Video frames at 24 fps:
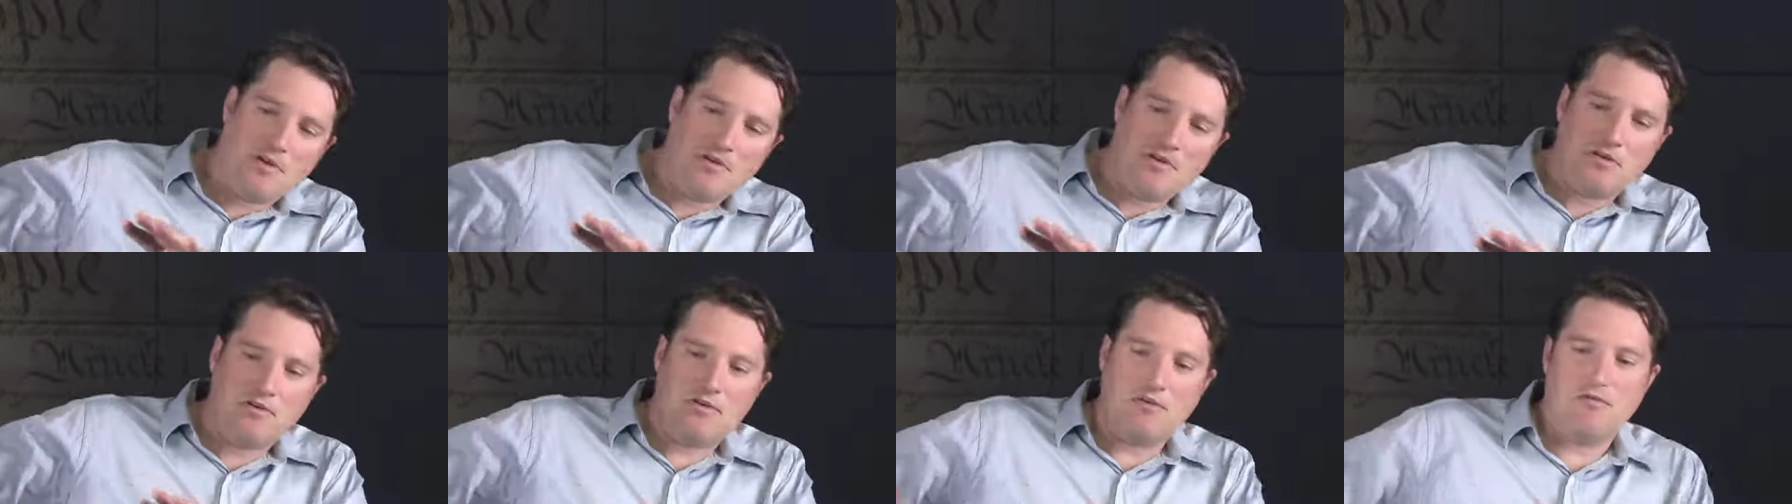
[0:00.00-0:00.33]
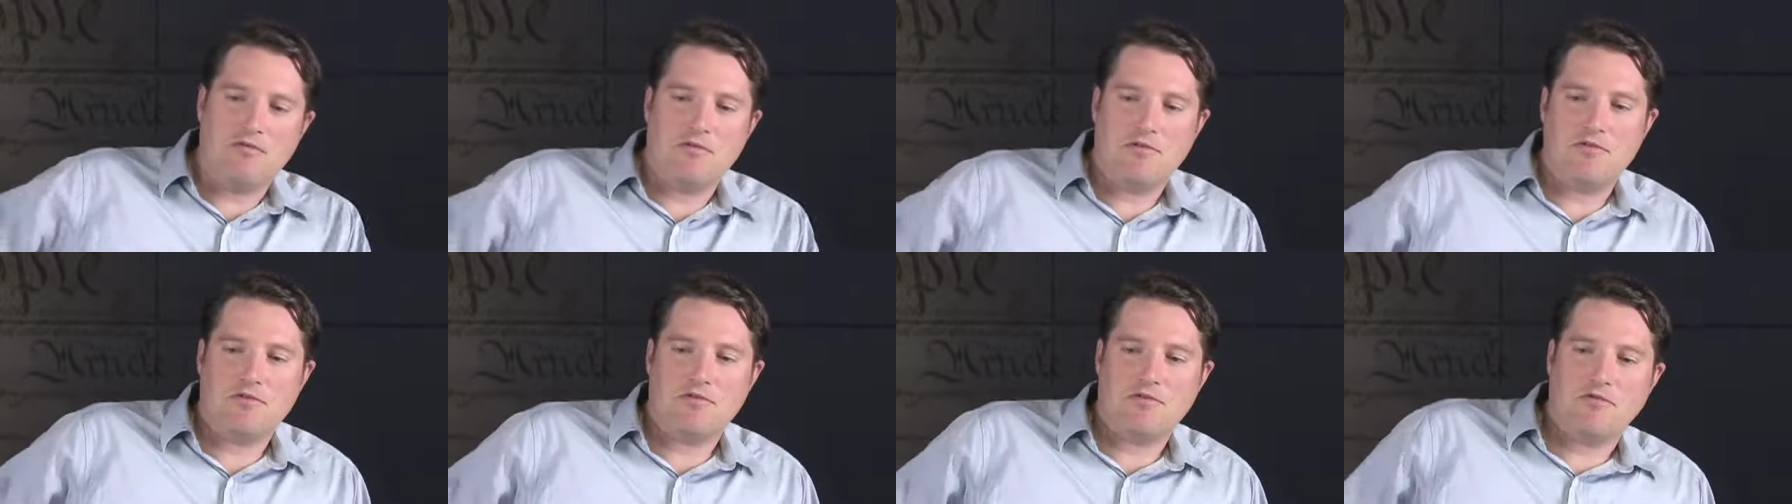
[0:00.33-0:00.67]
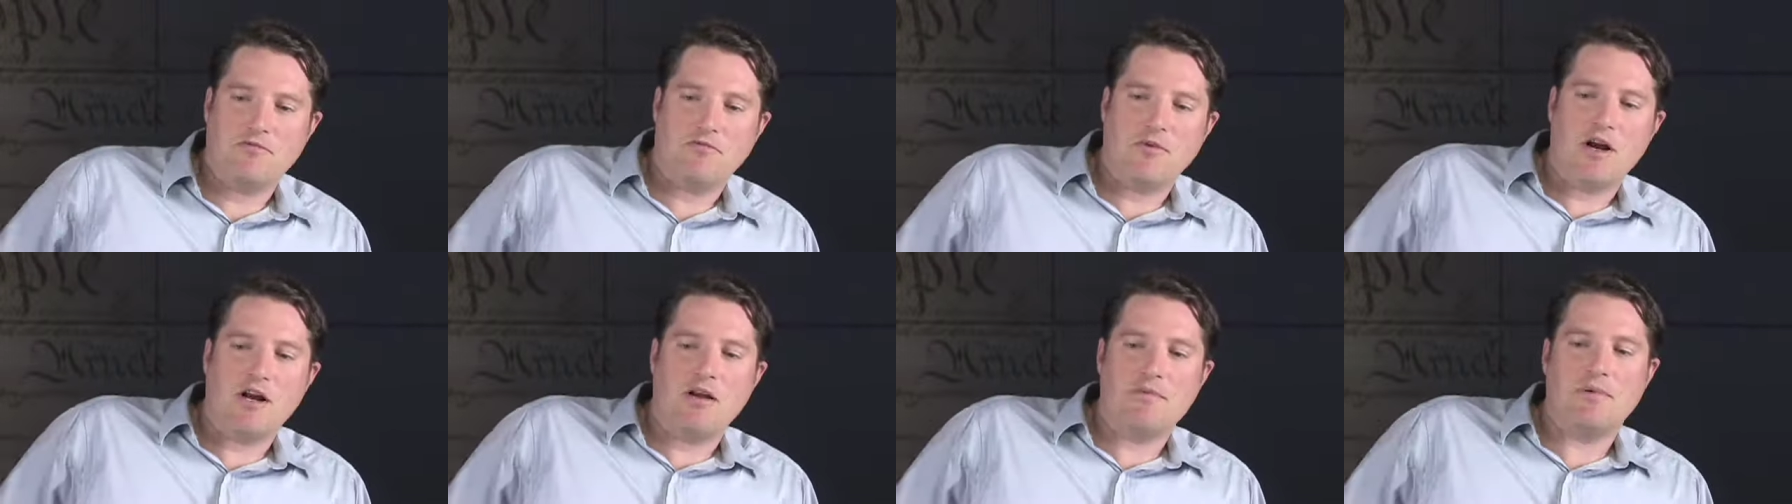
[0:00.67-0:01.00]
she was
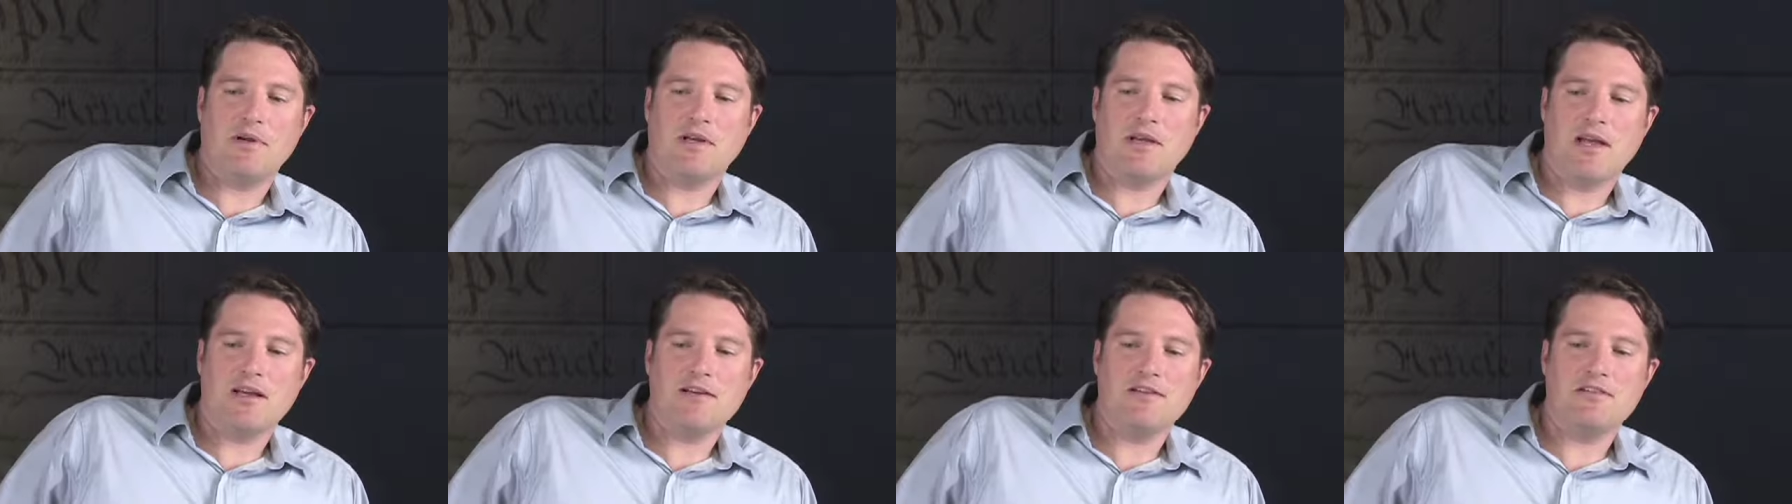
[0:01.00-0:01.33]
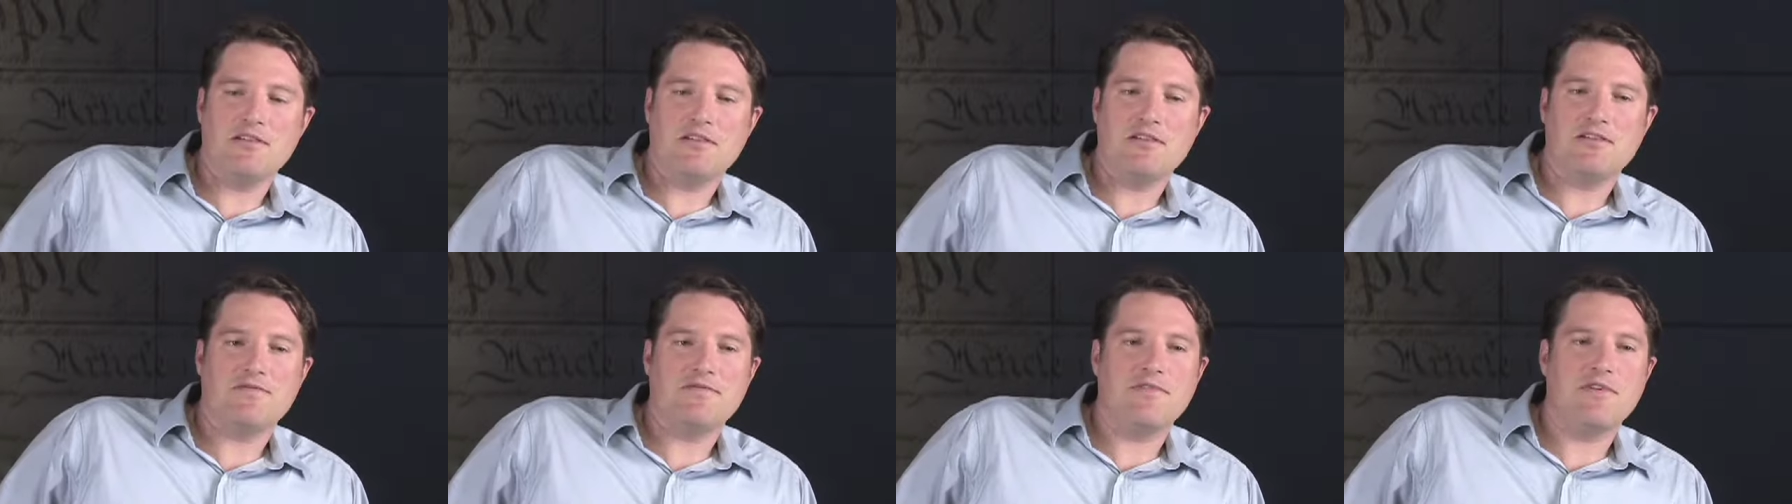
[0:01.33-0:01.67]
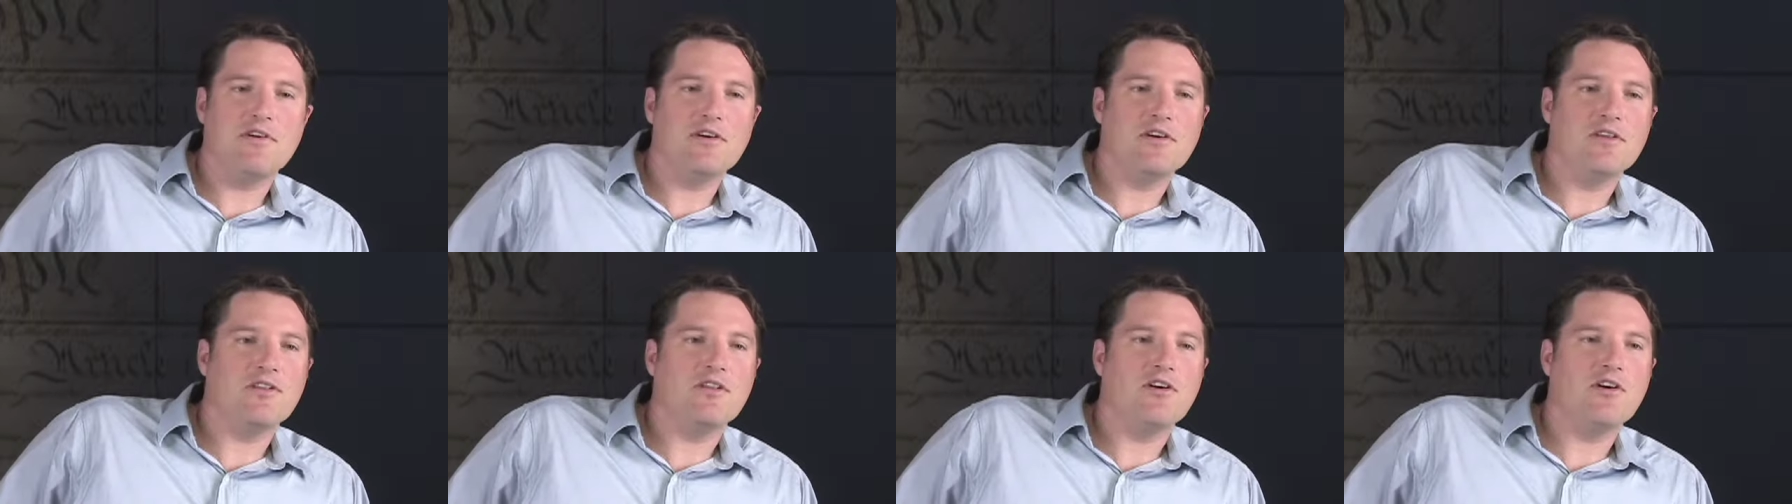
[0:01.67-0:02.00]
right up against this
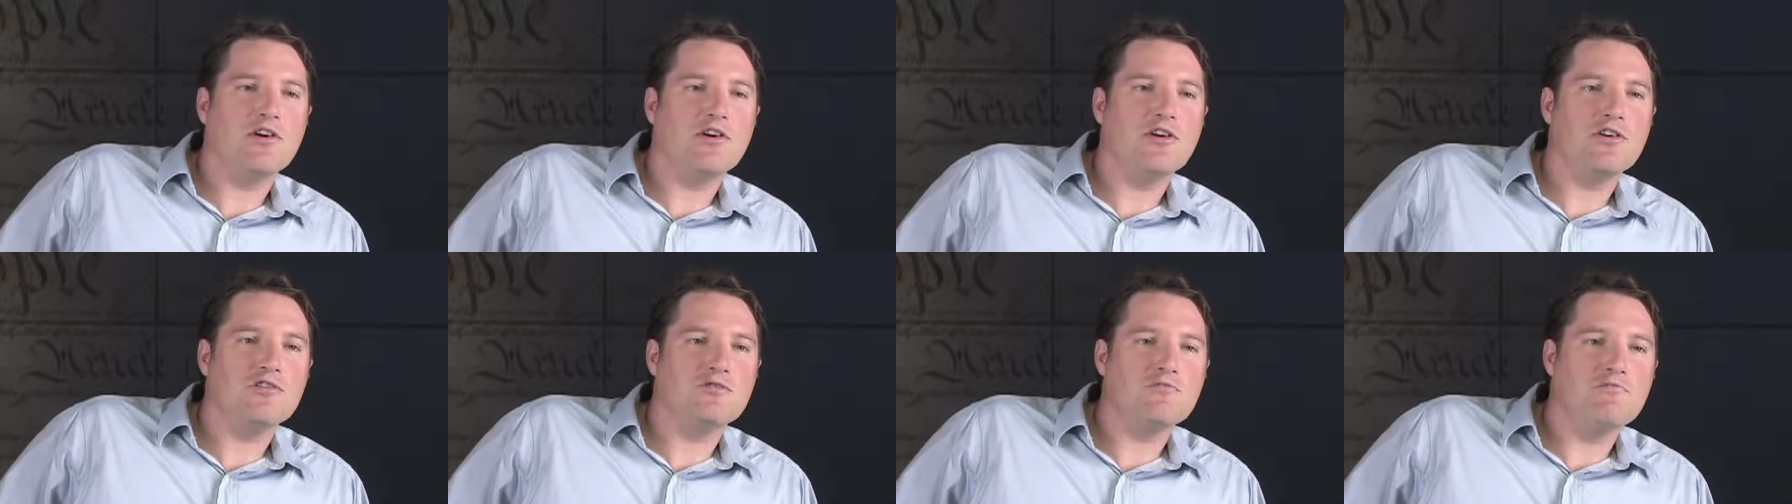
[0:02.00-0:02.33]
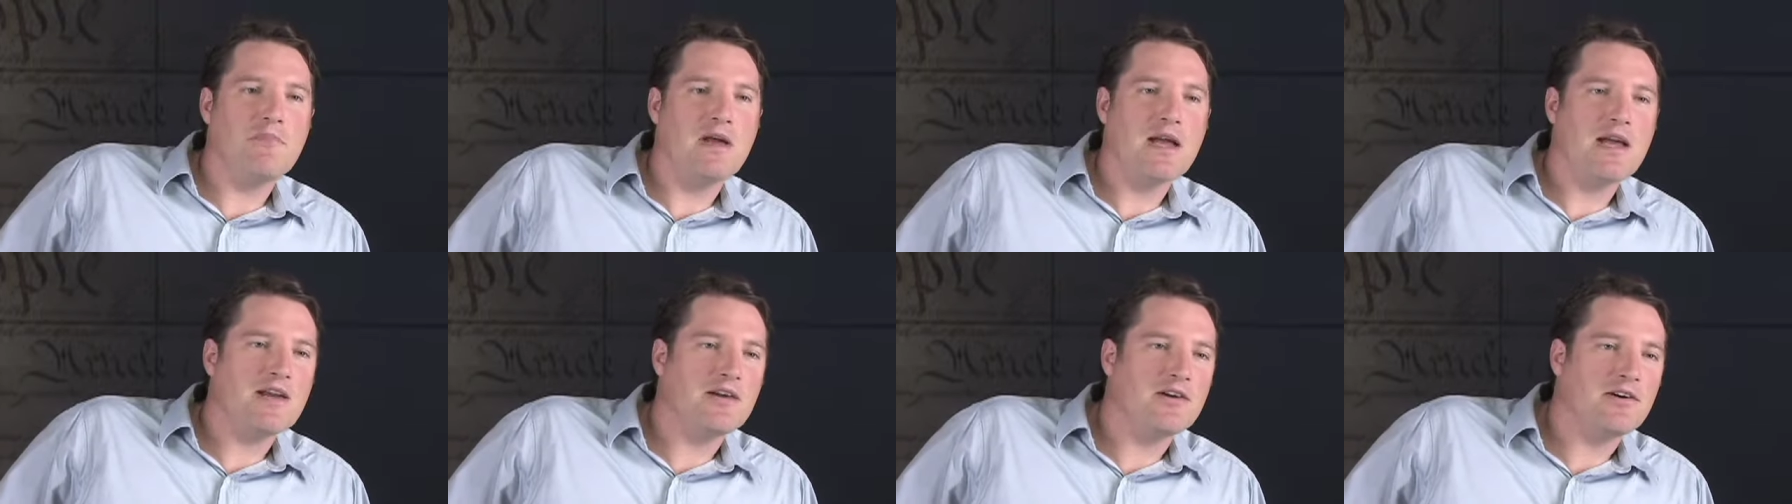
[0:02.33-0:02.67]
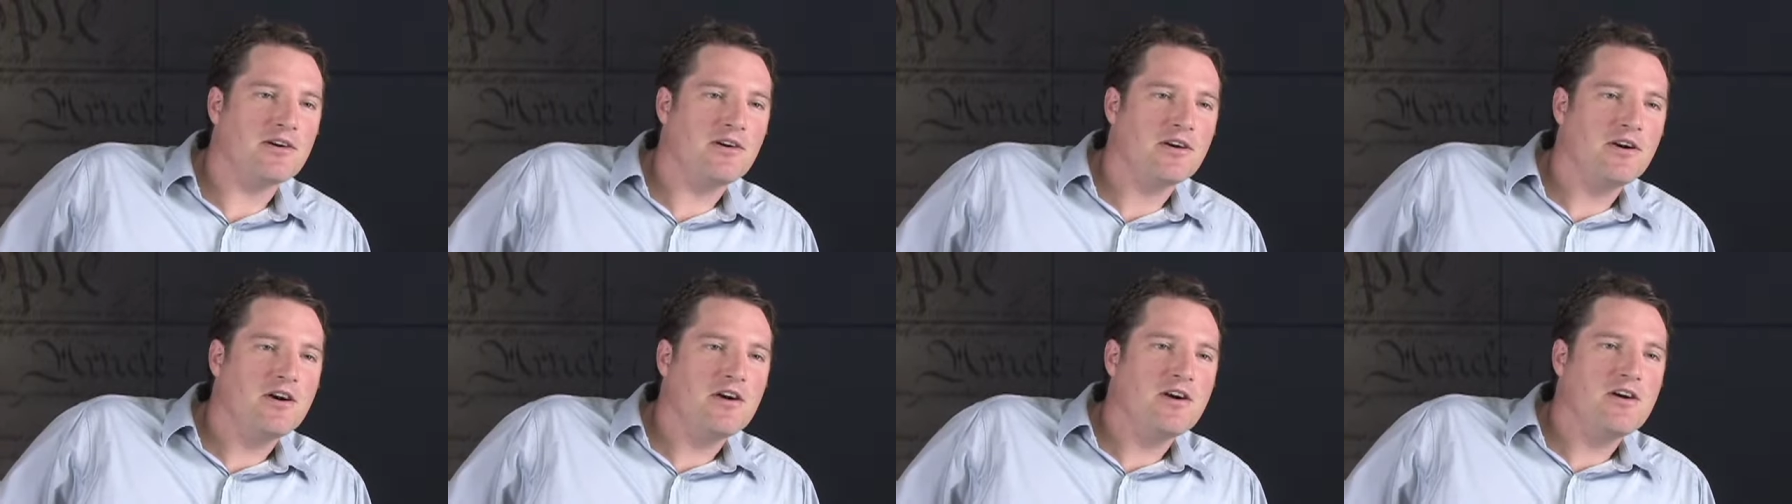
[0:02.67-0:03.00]
very large
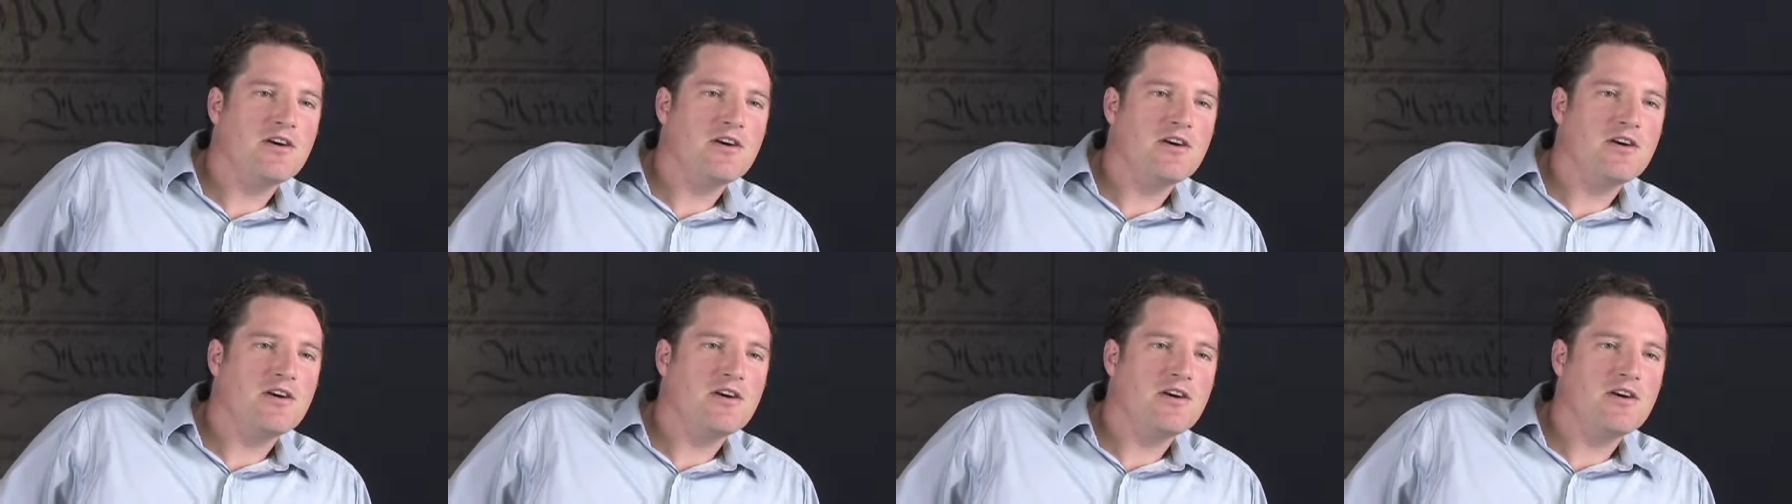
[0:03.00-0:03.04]
manor